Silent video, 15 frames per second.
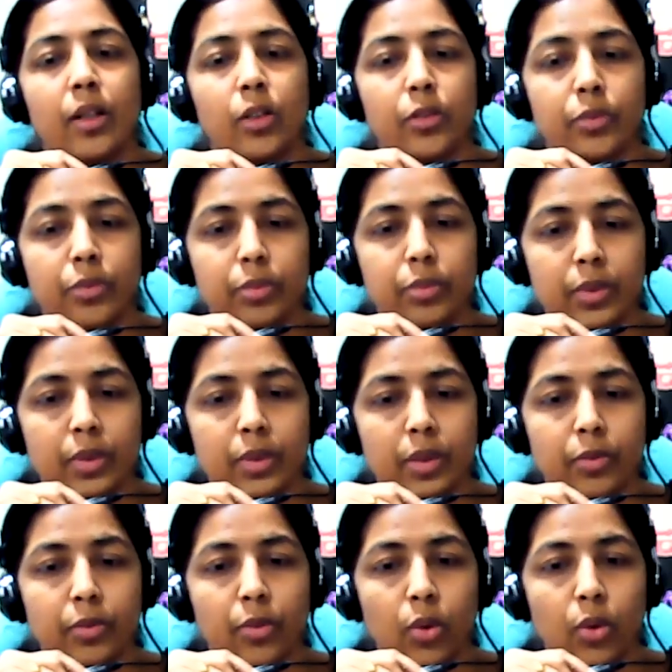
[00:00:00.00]
of
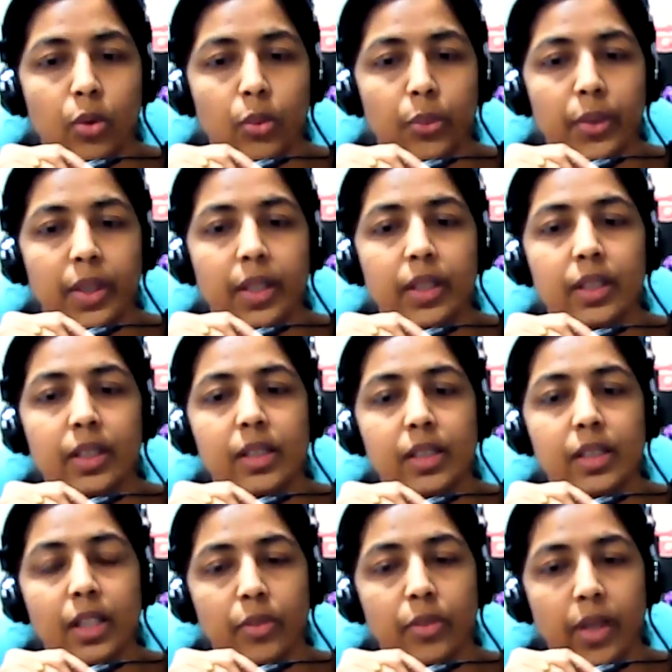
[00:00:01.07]
the following the
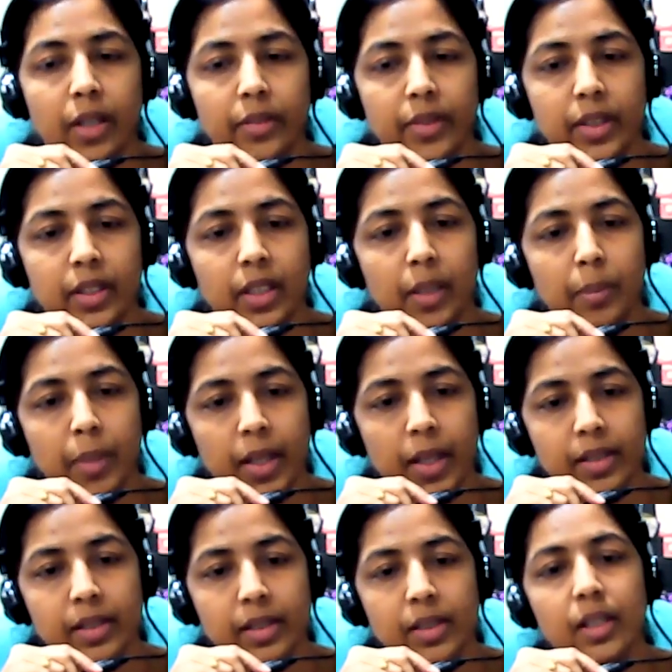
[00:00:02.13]
surviving the
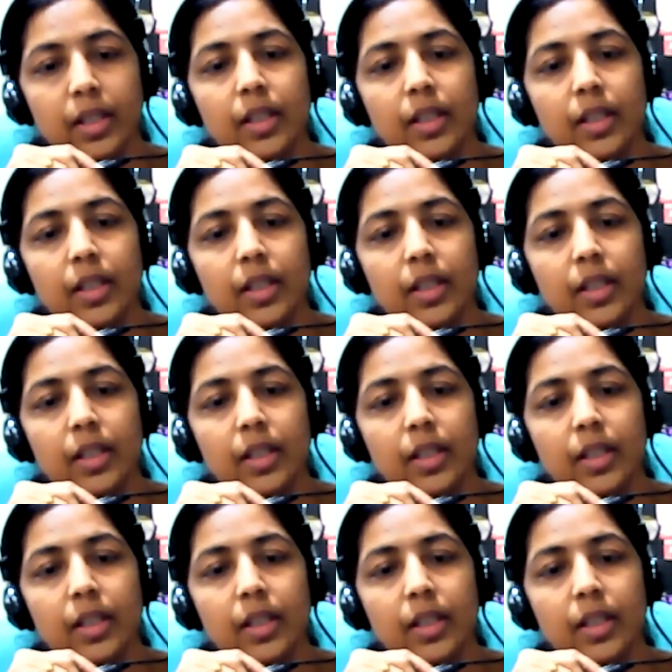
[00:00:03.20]
mice.